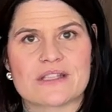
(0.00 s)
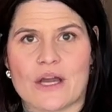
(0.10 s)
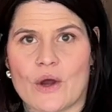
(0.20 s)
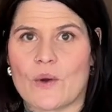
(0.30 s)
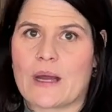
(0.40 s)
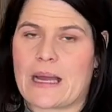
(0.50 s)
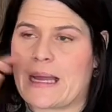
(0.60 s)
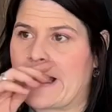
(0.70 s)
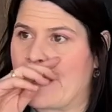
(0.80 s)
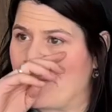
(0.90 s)
So
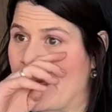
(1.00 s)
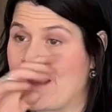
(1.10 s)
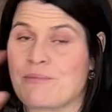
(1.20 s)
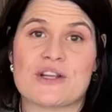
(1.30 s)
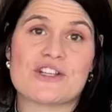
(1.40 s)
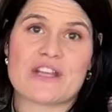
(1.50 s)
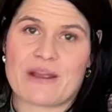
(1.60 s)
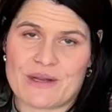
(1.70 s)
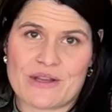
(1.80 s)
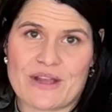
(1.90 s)
I
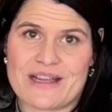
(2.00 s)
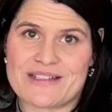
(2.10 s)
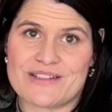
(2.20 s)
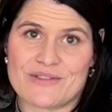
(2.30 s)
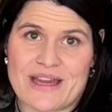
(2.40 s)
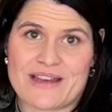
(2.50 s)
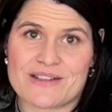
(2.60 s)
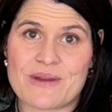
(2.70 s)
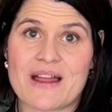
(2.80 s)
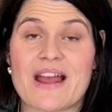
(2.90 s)
appreciate when you guys do that
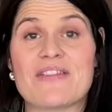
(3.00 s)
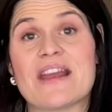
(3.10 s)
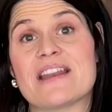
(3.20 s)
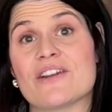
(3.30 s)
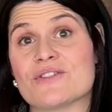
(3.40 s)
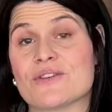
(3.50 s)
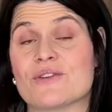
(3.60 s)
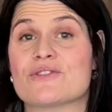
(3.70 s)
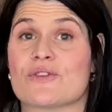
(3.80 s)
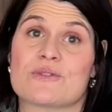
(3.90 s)
as well. And then it
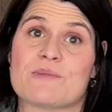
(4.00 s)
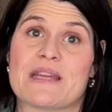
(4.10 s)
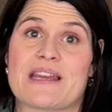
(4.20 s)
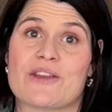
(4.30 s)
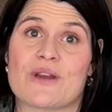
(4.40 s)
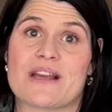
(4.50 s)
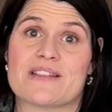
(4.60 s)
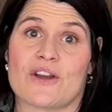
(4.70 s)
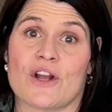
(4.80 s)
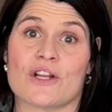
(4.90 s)
also shows me that you
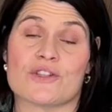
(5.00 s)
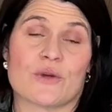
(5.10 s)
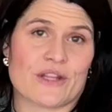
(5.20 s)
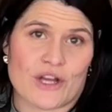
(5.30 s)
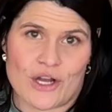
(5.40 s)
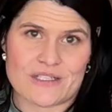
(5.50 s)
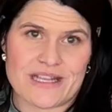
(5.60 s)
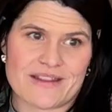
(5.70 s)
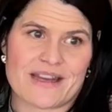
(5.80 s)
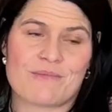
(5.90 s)
guys are enjoying the
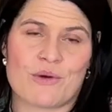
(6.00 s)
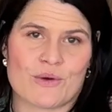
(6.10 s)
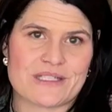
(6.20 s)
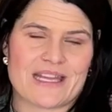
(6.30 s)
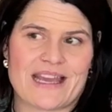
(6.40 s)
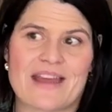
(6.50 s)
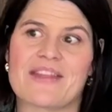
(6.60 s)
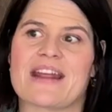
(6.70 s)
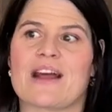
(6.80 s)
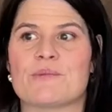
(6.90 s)
content that I'm posting. And
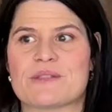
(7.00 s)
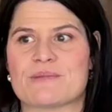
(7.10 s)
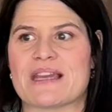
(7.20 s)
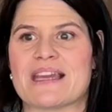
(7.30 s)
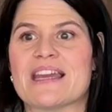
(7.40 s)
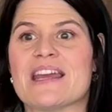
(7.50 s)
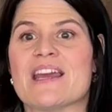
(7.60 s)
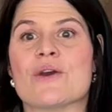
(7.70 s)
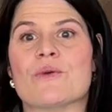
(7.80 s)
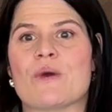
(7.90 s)
then it helps me
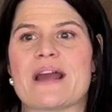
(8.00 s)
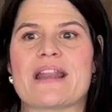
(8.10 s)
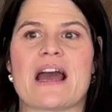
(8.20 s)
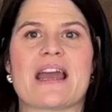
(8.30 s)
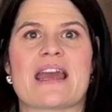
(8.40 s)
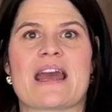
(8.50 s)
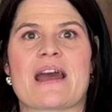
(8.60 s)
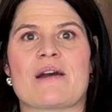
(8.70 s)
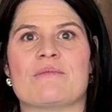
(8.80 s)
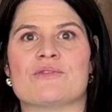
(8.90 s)
when I
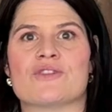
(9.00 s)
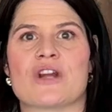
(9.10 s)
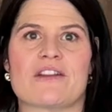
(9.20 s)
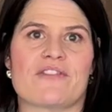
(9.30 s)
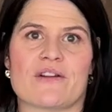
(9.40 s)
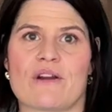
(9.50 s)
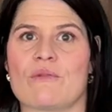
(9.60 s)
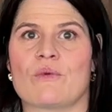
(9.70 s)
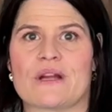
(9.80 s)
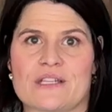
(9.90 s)
am trying to figure
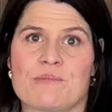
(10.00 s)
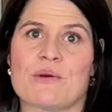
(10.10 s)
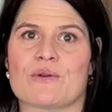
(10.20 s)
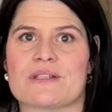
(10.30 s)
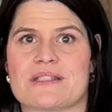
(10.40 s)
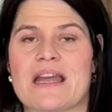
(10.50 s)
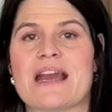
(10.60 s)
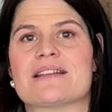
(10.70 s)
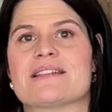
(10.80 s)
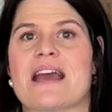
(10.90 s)
out what to post
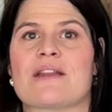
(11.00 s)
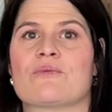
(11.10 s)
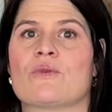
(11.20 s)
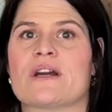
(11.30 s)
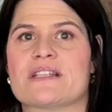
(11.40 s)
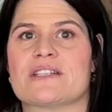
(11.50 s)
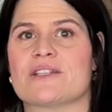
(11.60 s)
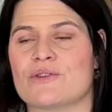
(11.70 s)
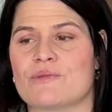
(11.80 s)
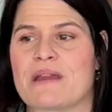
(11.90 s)
next and what
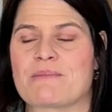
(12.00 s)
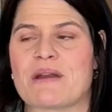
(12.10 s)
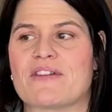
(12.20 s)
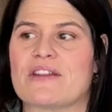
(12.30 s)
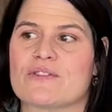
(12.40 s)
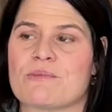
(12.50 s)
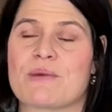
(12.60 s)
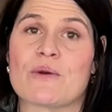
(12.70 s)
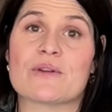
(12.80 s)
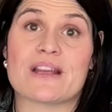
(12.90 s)
to make my videos
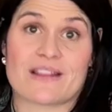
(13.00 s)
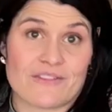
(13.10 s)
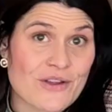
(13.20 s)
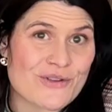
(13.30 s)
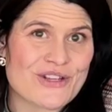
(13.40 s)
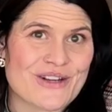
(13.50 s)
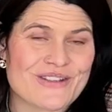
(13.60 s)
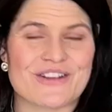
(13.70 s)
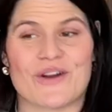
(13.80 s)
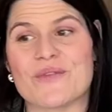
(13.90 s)
about in the future.
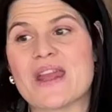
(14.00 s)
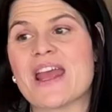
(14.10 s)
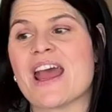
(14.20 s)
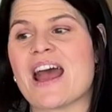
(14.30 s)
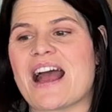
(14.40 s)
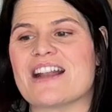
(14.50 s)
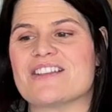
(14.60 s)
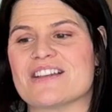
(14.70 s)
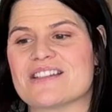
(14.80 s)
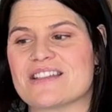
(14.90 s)
So I
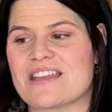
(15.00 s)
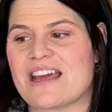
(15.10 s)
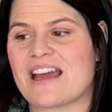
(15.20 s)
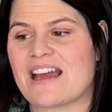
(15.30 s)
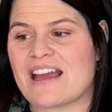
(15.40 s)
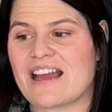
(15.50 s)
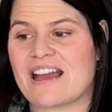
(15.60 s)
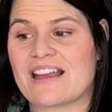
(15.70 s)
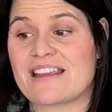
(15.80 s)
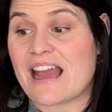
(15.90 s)
just,
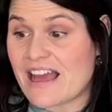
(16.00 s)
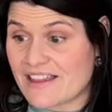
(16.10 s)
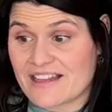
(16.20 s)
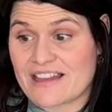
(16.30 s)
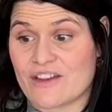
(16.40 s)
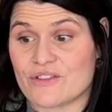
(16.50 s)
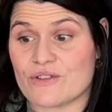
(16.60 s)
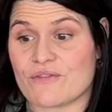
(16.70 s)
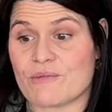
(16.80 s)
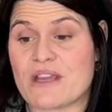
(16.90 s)
yeah, I think that'll
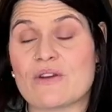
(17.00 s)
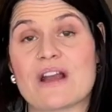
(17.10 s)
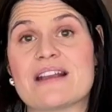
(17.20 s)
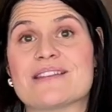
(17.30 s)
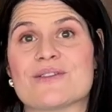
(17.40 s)
do it for me, you guys.